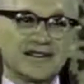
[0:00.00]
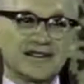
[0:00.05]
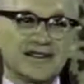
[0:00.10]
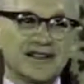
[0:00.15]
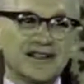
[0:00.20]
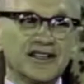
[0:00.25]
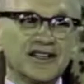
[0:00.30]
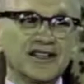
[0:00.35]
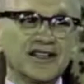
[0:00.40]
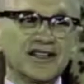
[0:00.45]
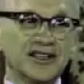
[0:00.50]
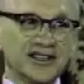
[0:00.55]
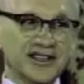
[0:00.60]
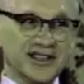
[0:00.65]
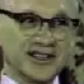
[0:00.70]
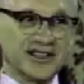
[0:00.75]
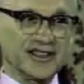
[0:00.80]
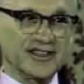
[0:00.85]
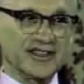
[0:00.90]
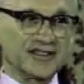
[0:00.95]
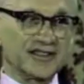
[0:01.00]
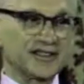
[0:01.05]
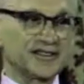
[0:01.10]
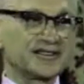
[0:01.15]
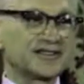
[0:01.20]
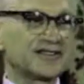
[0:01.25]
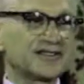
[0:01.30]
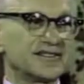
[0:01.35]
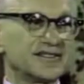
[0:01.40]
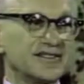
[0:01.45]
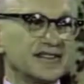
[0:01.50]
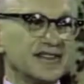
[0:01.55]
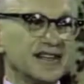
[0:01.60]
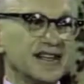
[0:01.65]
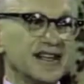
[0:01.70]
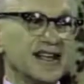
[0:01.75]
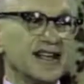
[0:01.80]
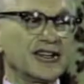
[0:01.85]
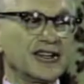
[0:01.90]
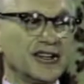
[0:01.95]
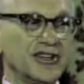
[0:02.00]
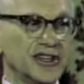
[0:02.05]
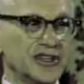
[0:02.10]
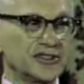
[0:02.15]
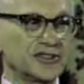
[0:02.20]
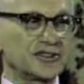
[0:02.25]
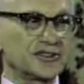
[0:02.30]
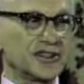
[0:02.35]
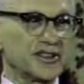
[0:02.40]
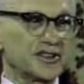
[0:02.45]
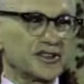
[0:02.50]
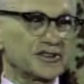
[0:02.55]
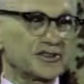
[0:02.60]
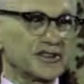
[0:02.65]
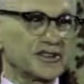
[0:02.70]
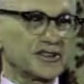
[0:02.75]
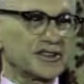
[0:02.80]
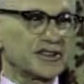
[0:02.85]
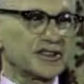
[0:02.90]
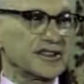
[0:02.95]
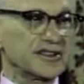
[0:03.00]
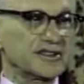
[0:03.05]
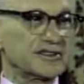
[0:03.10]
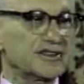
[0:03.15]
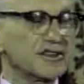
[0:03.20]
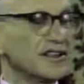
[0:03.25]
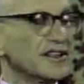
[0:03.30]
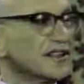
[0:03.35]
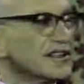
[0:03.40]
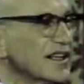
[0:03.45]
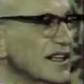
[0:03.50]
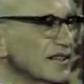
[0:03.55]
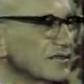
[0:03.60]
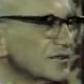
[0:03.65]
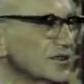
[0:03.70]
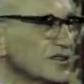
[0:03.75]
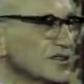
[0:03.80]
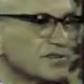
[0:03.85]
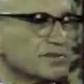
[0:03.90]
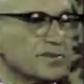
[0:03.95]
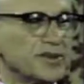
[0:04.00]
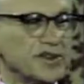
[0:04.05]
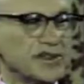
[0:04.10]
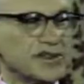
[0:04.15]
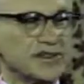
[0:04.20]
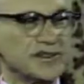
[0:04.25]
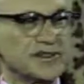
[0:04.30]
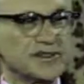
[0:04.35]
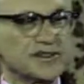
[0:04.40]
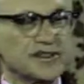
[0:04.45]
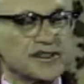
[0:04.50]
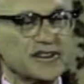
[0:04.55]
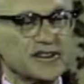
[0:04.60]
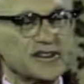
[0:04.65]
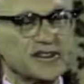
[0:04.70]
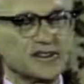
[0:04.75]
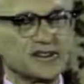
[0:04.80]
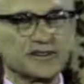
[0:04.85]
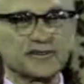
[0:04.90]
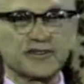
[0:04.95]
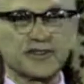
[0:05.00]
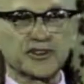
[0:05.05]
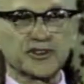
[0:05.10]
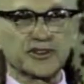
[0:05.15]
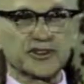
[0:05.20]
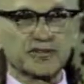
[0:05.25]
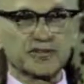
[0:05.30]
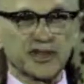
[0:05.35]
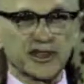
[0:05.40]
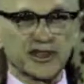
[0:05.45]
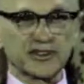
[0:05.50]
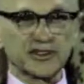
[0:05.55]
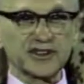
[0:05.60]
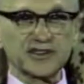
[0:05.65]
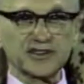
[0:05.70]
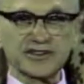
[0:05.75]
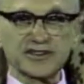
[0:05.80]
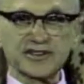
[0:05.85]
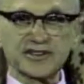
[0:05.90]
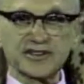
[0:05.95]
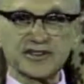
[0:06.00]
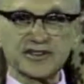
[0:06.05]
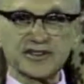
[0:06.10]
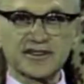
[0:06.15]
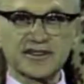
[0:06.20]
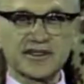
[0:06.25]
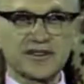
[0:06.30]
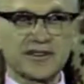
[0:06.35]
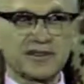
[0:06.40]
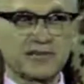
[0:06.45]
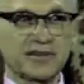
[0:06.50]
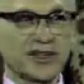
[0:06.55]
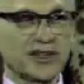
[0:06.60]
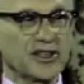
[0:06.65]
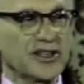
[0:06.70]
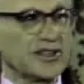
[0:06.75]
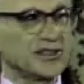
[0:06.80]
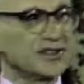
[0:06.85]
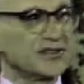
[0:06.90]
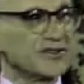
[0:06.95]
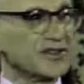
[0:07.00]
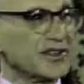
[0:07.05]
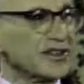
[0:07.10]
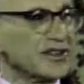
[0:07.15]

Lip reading: And indeed, a larger increase than that which appears in his official budget because of the